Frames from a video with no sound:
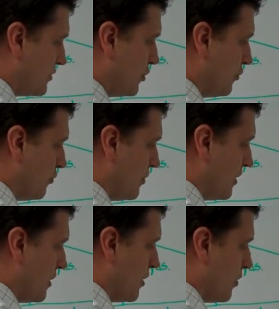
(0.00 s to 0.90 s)
2,
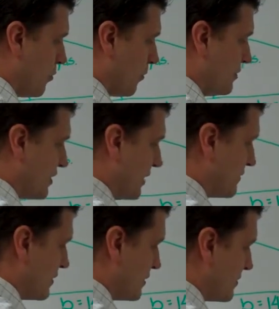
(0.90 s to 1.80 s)
which
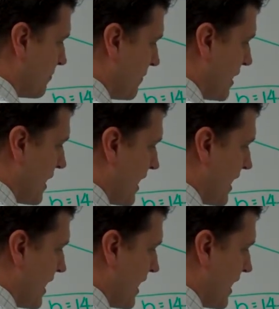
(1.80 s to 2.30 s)
gives us